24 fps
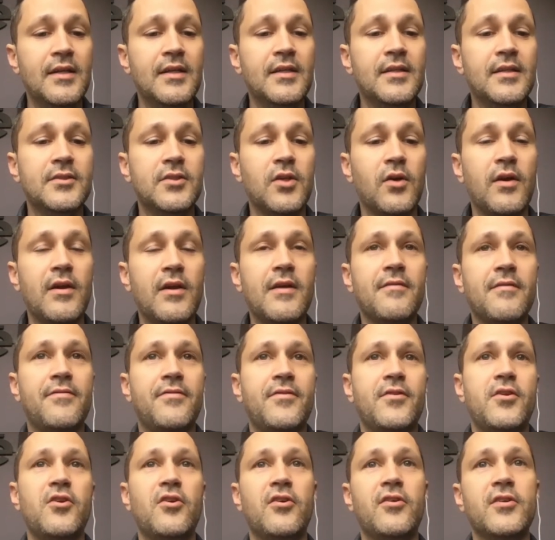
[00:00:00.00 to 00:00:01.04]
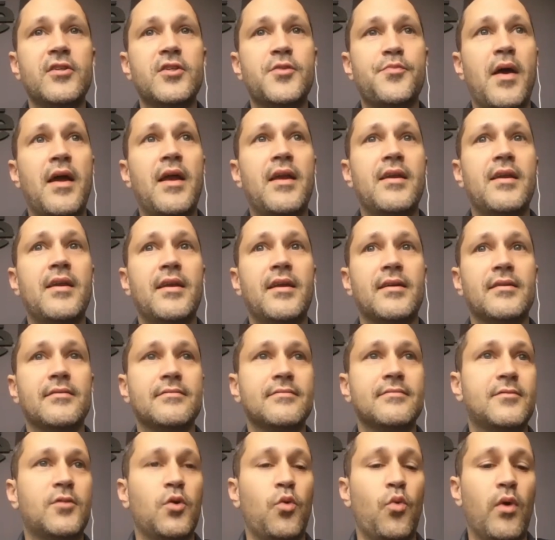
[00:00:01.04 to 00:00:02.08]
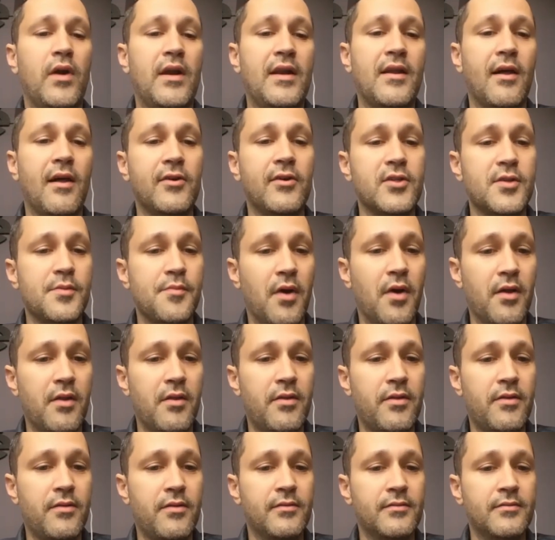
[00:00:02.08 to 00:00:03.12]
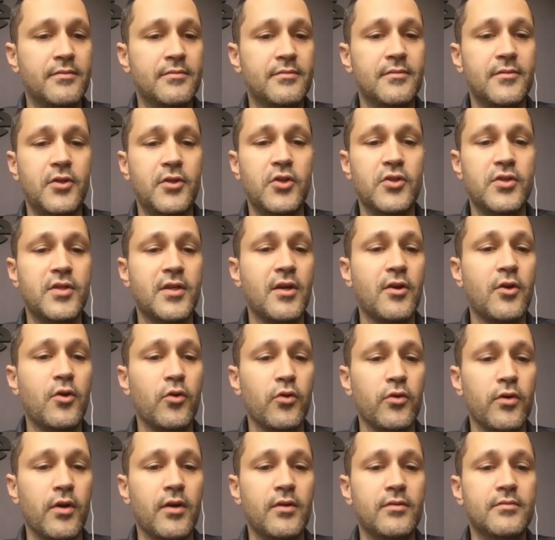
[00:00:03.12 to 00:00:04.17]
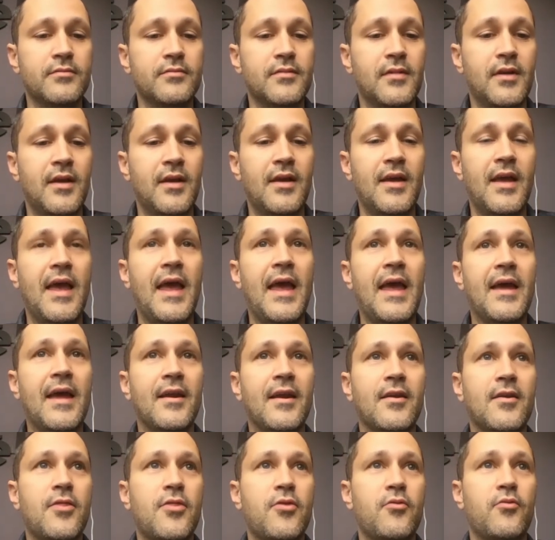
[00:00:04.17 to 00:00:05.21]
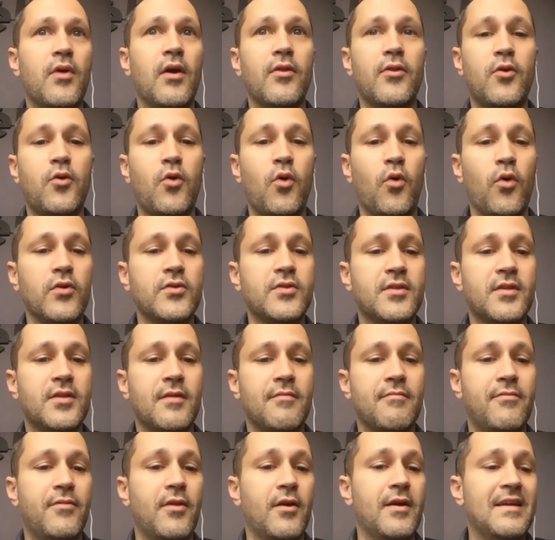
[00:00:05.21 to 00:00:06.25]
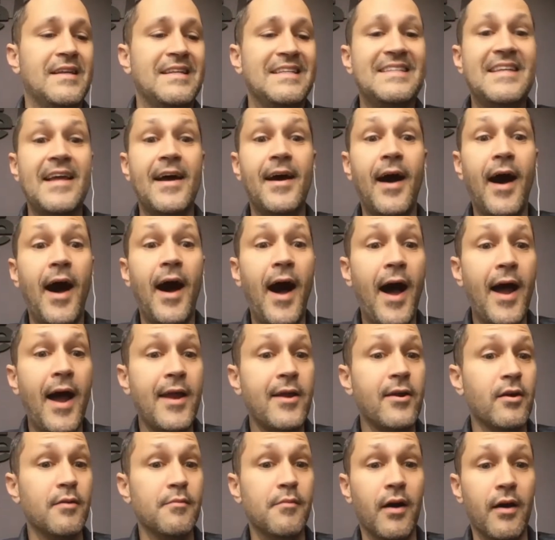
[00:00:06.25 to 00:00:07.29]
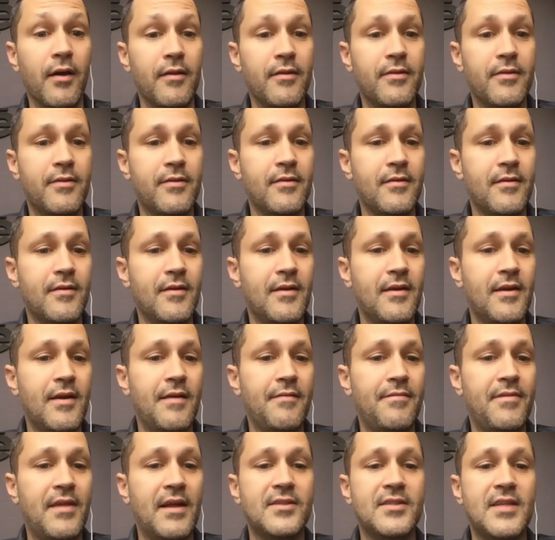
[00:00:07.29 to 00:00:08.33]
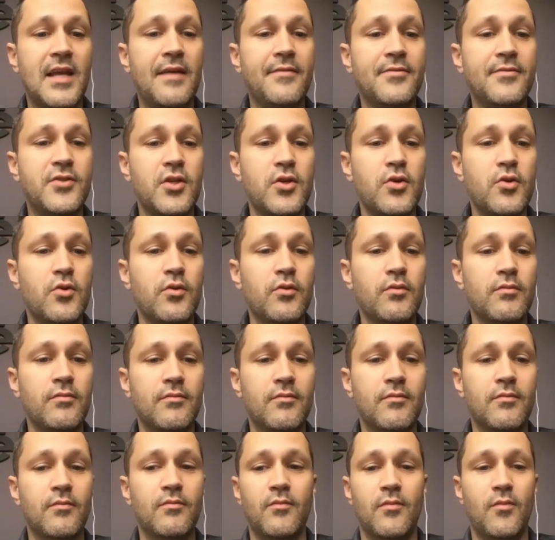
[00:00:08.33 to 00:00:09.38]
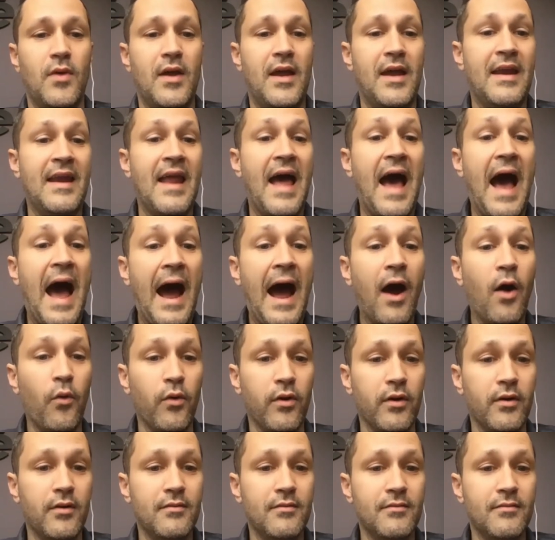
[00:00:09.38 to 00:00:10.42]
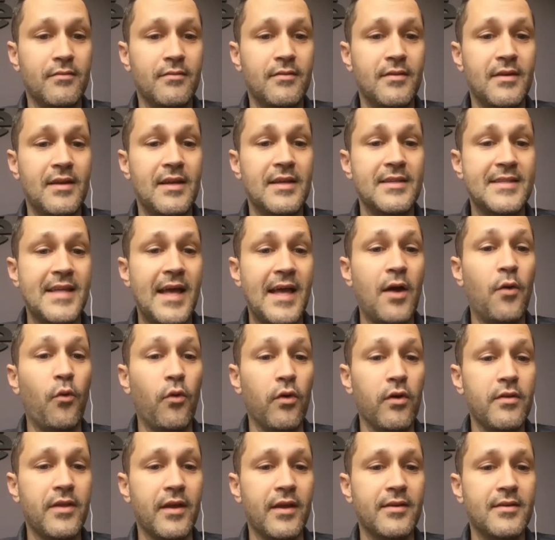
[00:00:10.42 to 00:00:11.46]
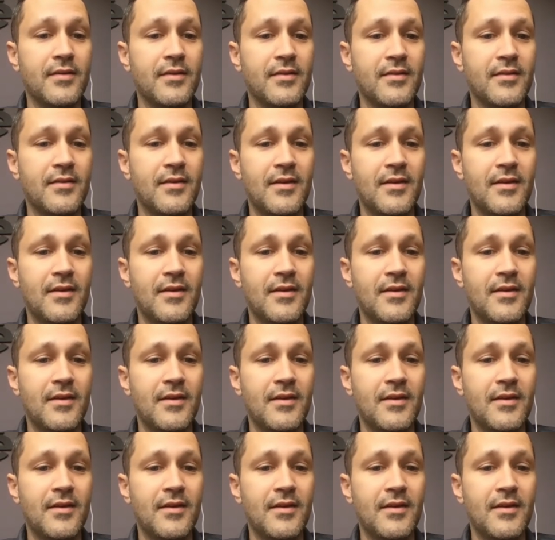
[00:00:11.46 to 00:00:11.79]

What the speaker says: So if you're spending $20 a month using Inguro, and throughout the course of the entire month, if that saves you an hour, is that worth it?